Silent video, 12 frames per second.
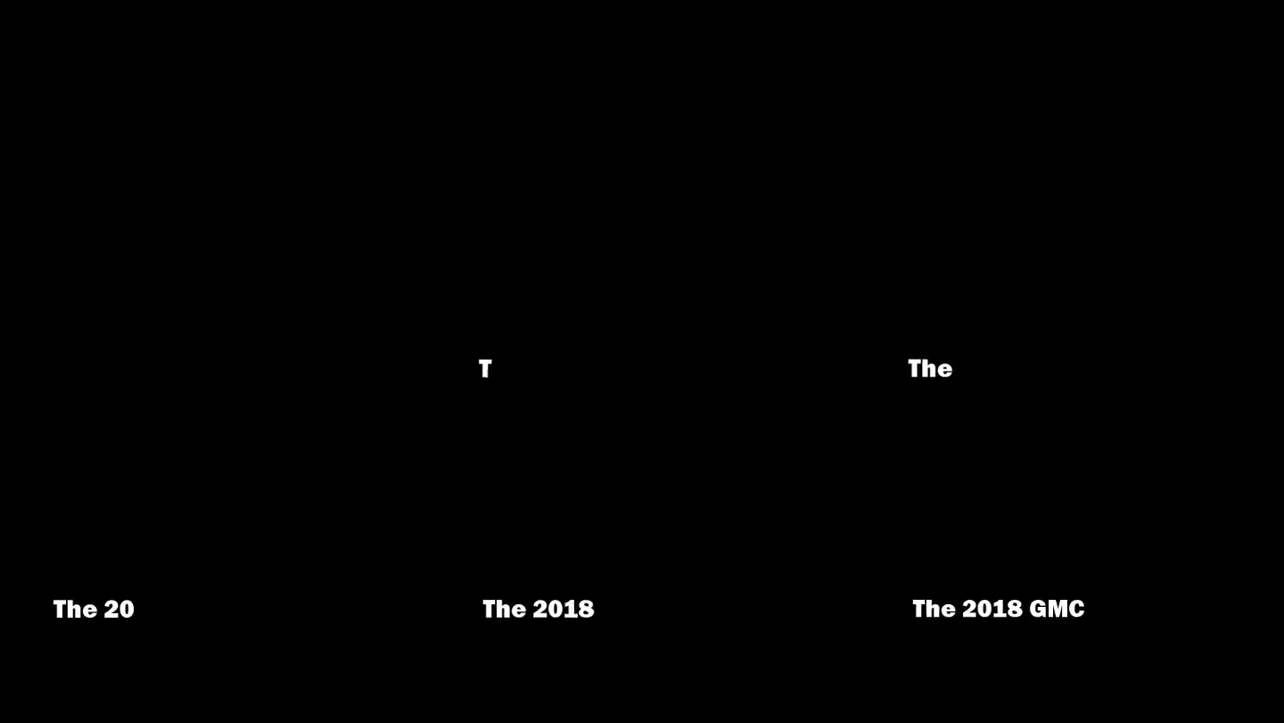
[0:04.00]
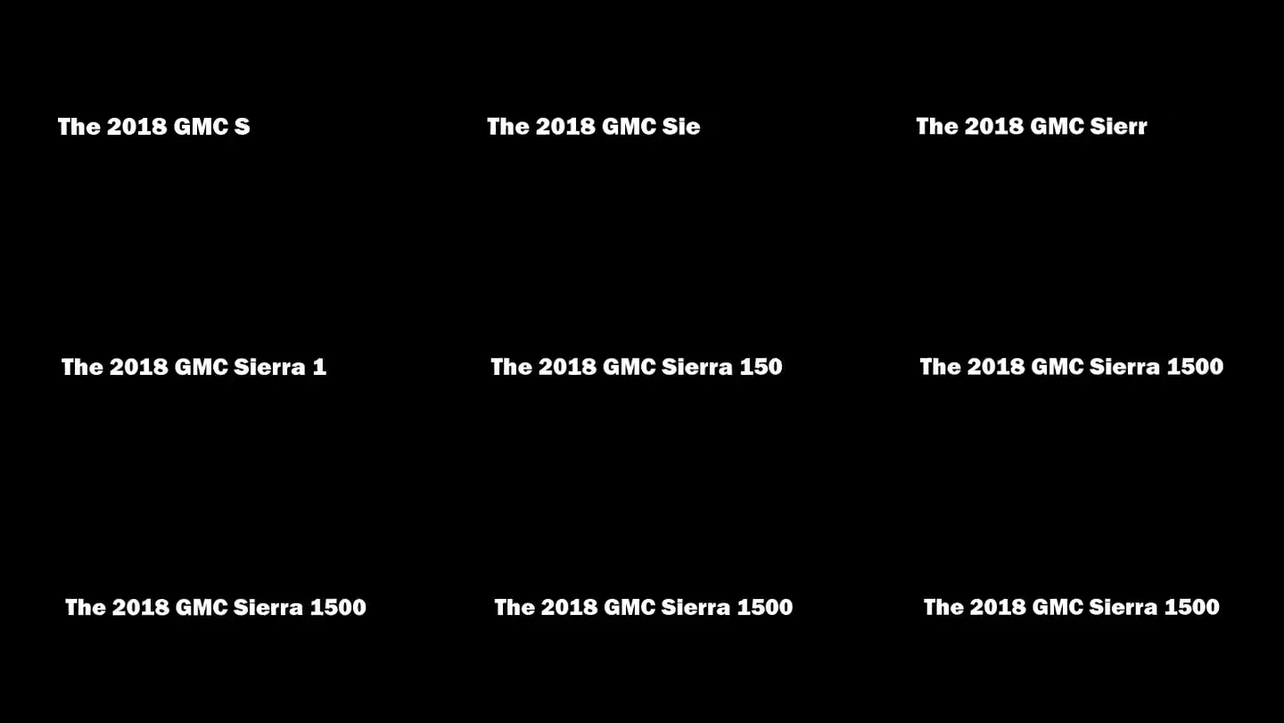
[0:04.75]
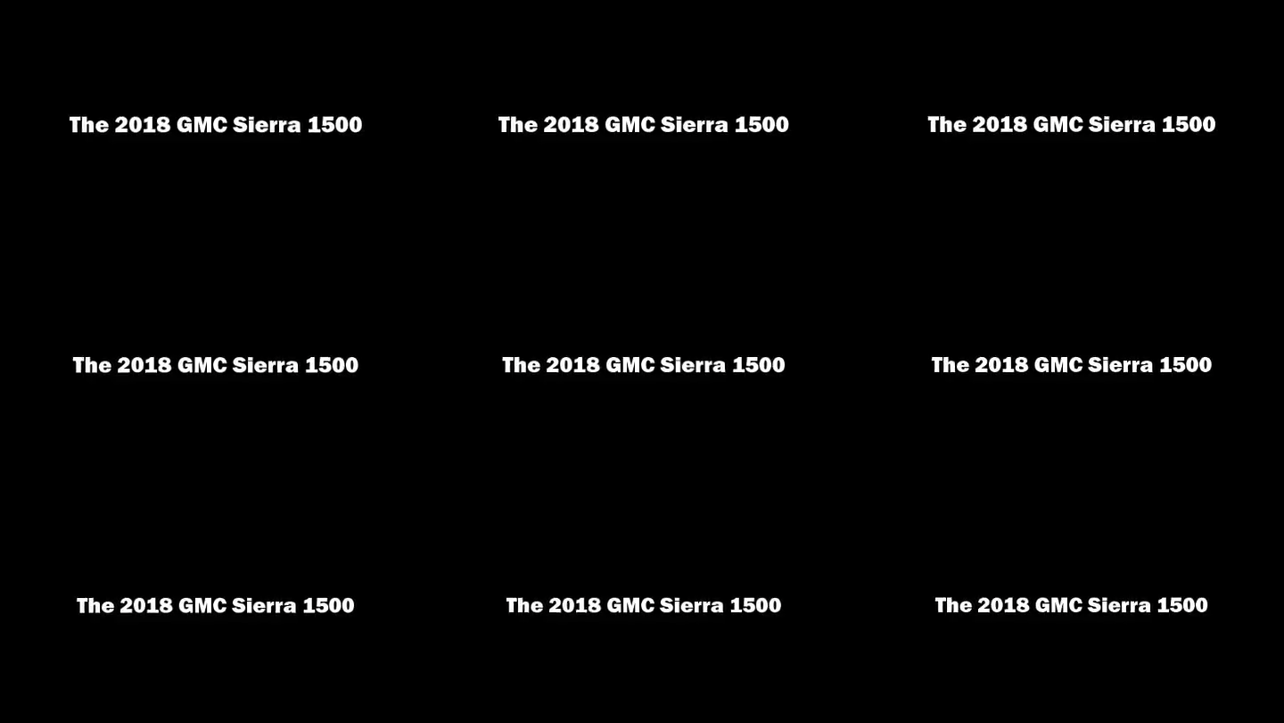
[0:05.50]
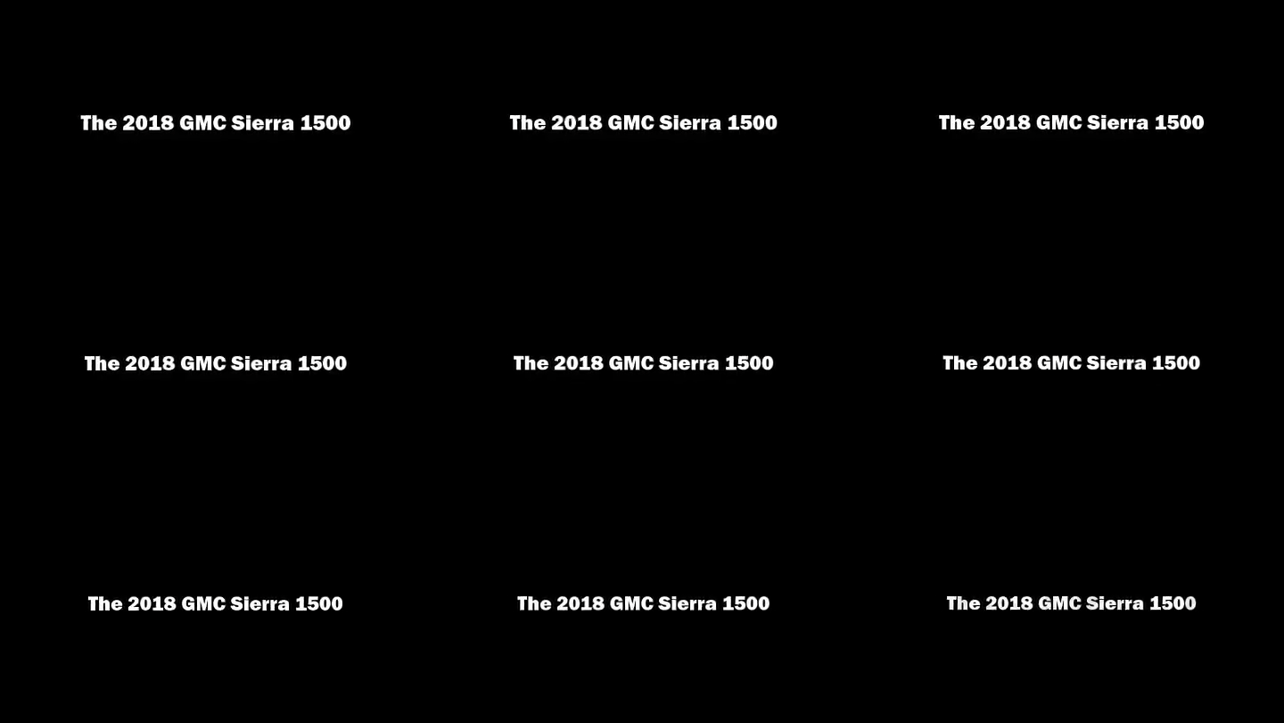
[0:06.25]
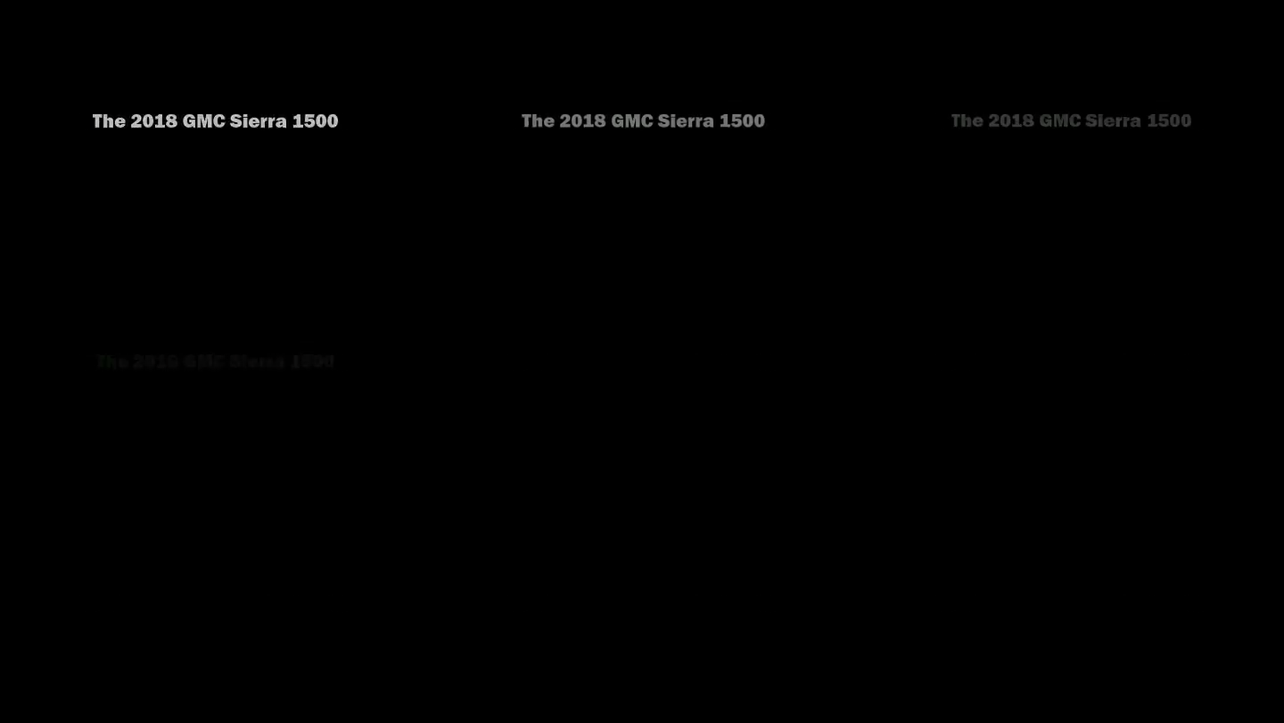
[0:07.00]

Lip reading: (no speaker visible)